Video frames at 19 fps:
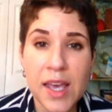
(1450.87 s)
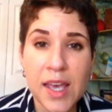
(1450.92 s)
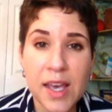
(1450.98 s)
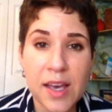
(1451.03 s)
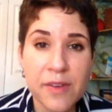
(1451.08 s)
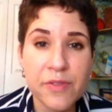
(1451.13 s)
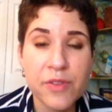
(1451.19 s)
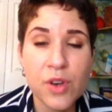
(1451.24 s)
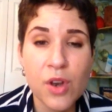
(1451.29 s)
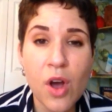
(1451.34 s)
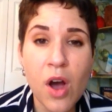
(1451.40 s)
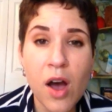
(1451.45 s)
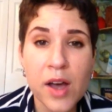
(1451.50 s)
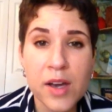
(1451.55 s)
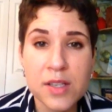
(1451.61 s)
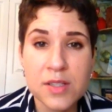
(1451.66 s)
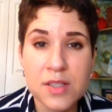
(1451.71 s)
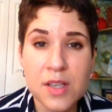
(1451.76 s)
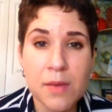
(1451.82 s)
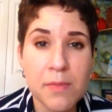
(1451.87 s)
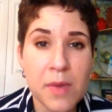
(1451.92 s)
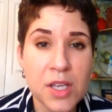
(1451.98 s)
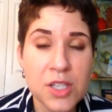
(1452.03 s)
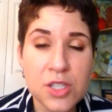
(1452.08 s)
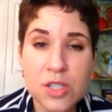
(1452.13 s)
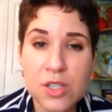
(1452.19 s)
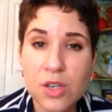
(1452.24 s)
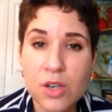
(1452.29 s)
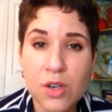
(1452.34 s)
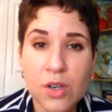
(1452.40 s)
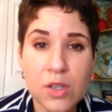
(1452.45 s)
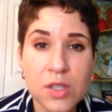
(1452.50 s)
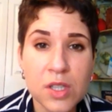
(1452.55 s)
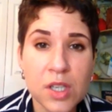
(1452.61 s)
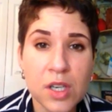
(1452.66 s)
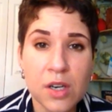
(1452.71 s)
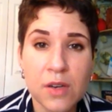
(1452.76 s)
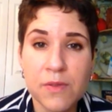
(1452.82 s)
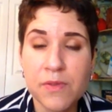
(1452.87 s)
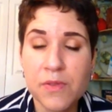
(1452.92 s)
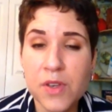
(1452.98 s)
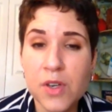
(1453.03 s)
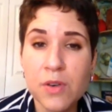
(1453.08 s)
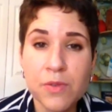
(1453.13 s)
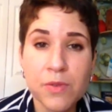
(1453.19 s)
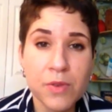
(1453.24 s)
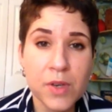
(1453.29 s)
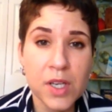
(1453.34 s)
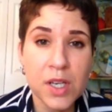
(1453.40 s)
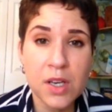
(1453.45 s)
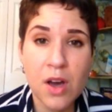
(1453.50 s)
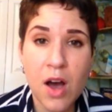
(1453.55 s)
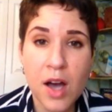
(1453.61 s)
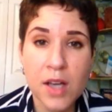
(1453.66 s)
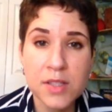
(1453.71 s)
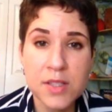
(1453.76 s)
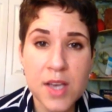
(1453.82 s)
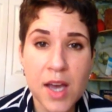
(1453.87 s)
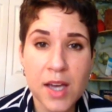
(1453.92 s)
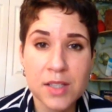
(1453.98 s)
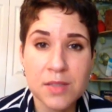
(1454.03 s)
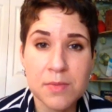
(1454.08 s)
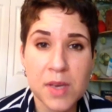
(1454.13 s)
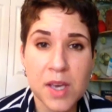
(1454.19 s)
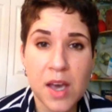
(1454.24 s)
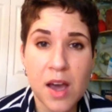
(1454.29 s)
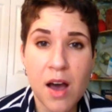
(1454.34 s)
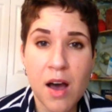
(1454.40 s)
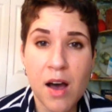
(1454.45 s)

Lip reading: If not, as I mentioned earlier, feel free to contact me.